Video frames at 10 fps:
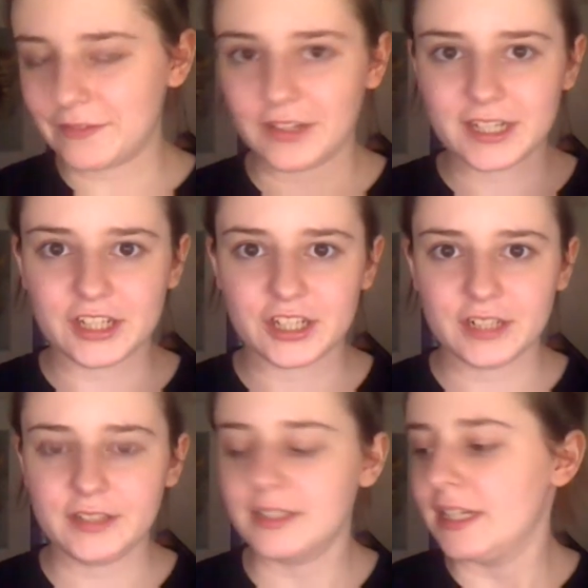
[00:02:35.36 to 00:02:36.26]

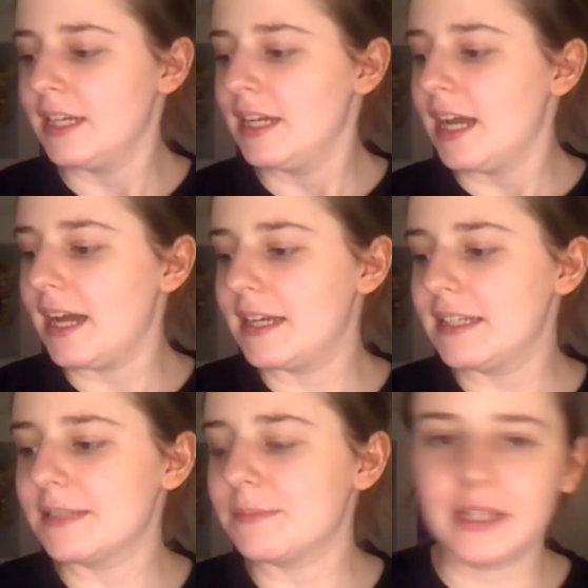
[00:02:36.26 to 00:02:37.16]
foundation,
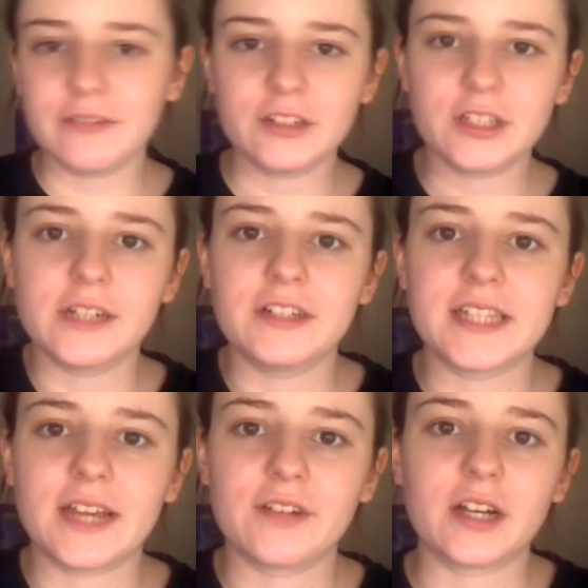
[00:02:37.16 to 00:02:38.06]
and my Avon
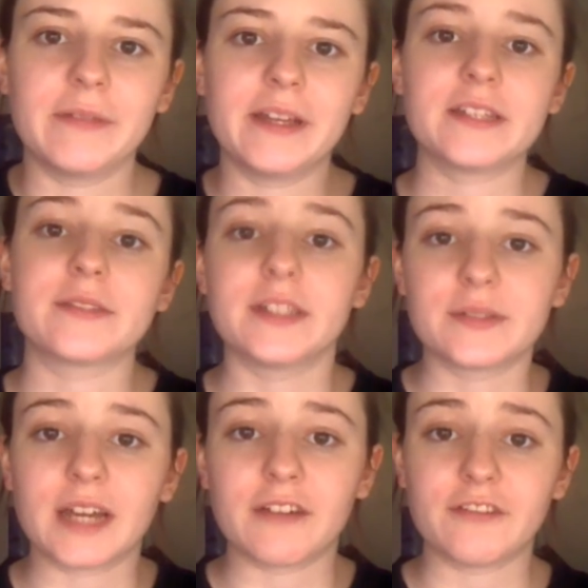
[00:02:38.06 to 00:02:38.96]
deliveries haven't come yet, so I
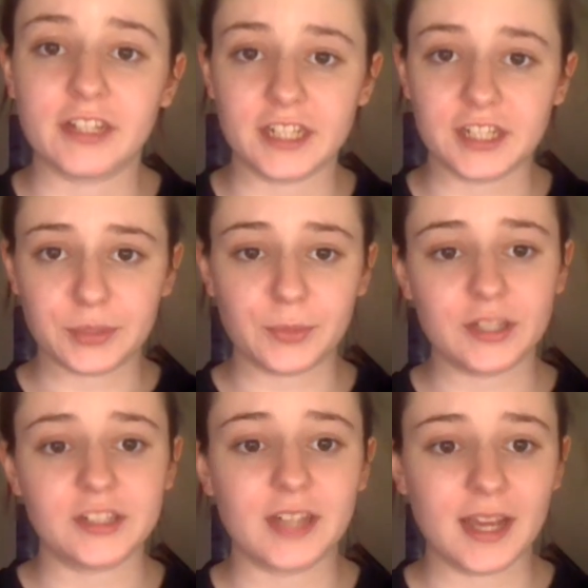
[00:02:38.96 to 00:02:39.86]
don't have a foundation
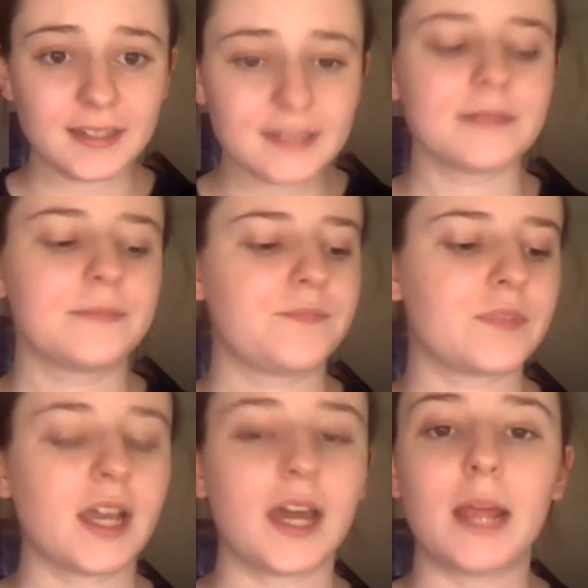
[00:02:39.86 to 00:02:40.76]
brush yet,
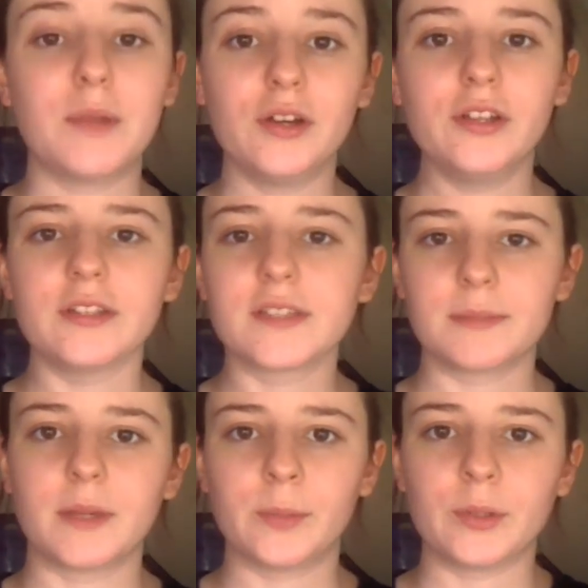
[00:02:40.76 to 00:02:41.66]
and I'm not
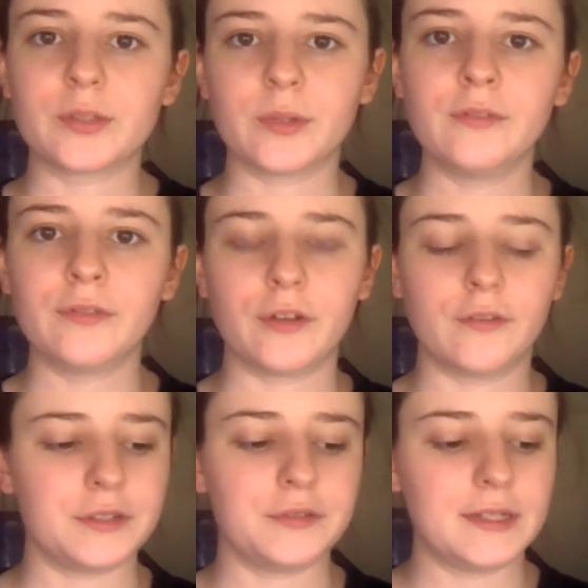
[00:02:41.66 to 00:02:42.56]
using my Boots one for
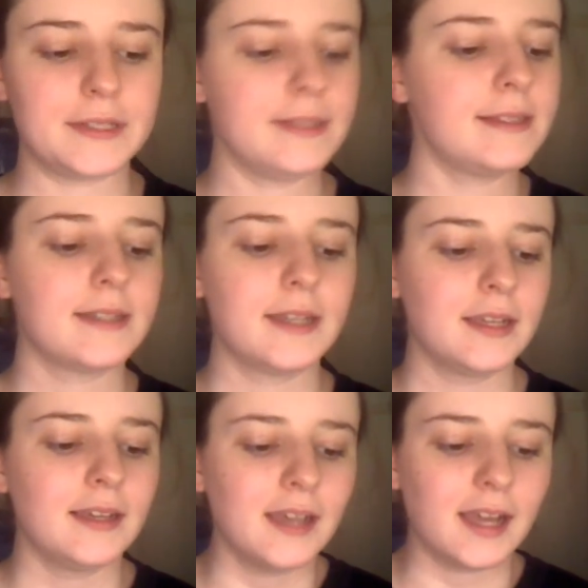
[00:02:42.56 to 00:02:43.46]
obvious reasons,
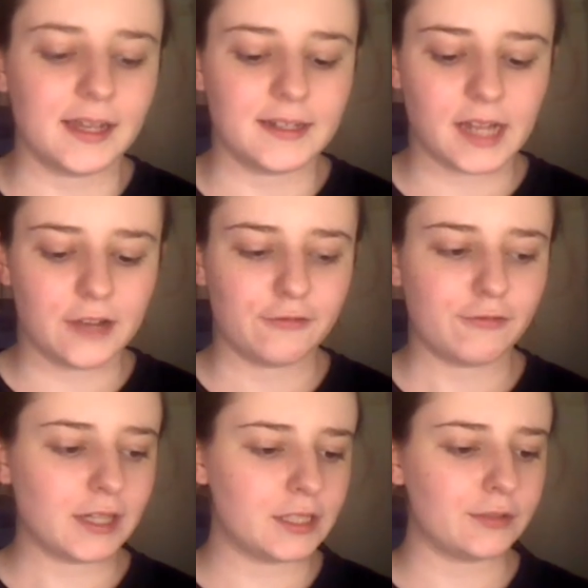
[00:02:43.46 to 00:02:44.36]
and I have
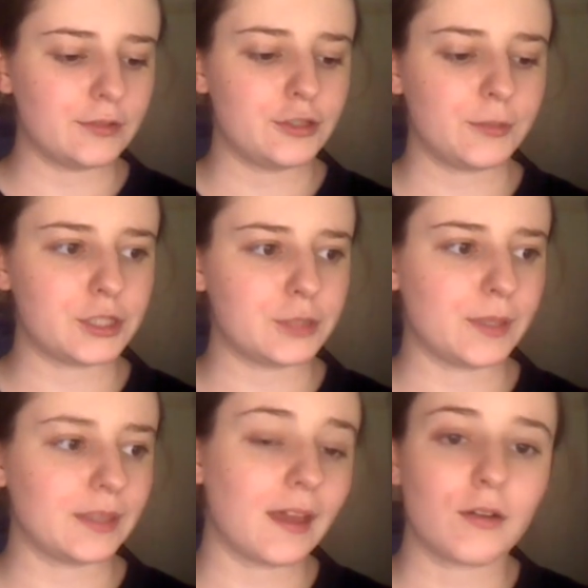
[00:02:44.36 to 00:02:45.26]
ranted on too much
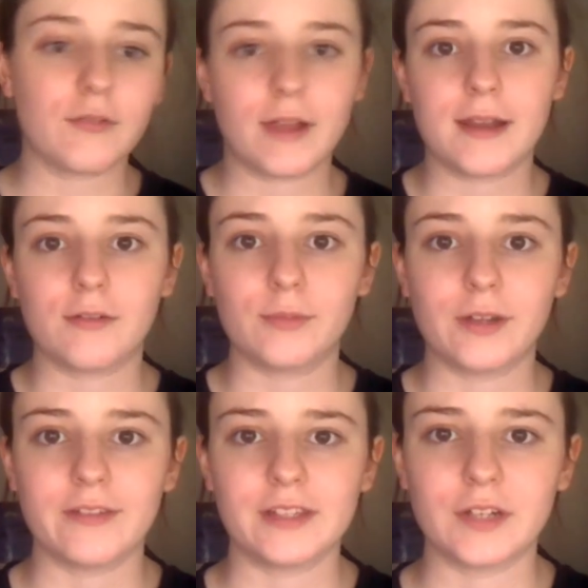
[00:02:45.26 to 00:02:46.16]
about that already on
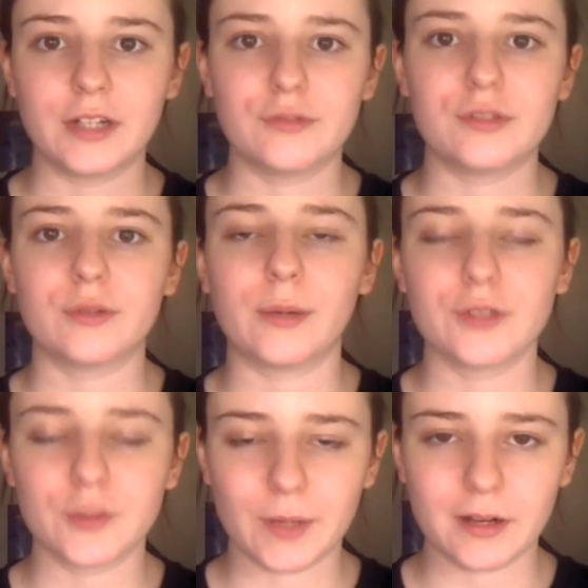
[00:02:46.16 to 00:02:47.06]
previous videos, so I will
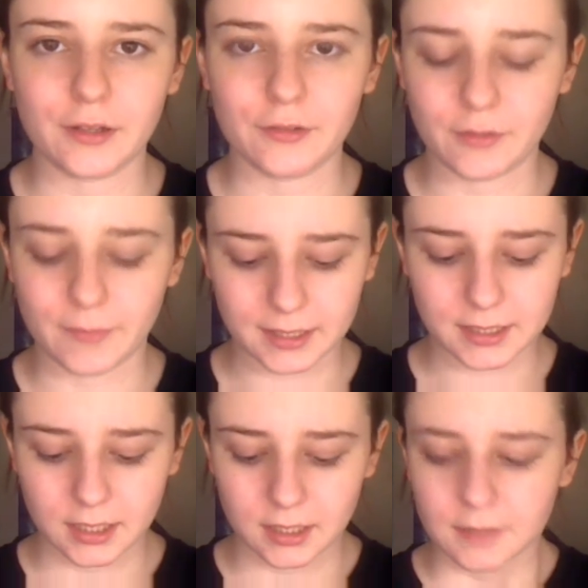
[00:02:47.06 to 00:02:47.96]
spare you from that.
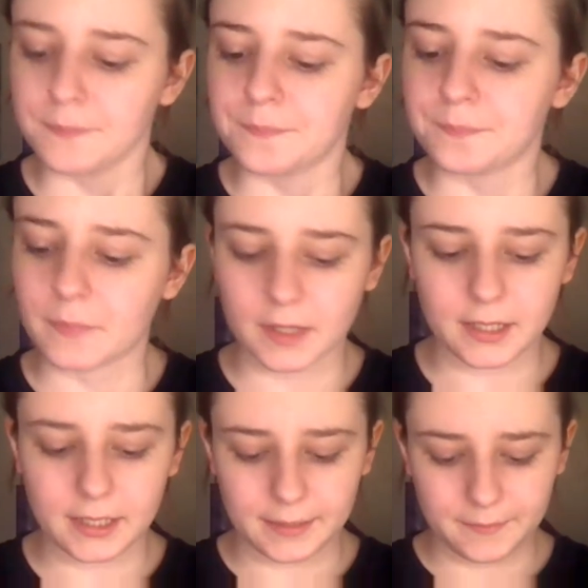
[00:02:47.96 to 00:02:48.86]

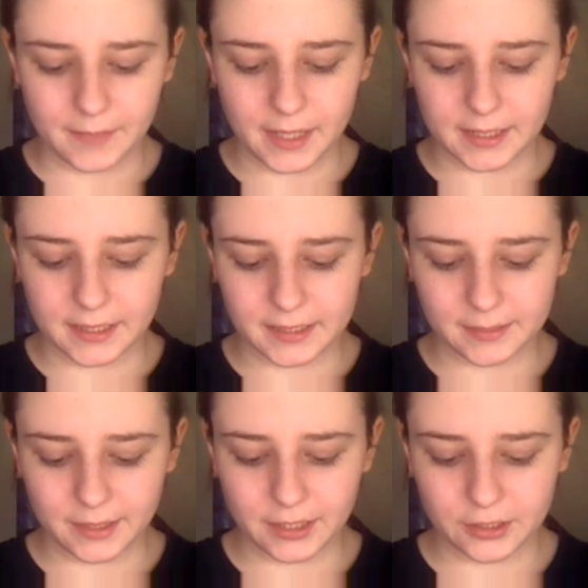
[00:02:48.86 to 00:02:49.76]
And this
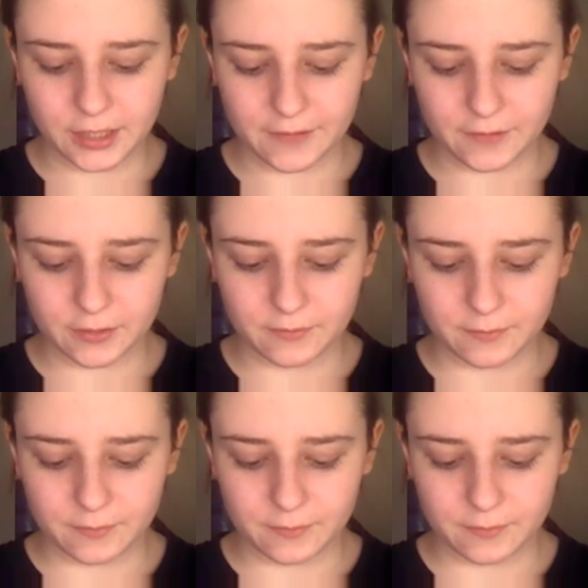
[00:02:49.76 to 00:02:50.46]
is my usual Avon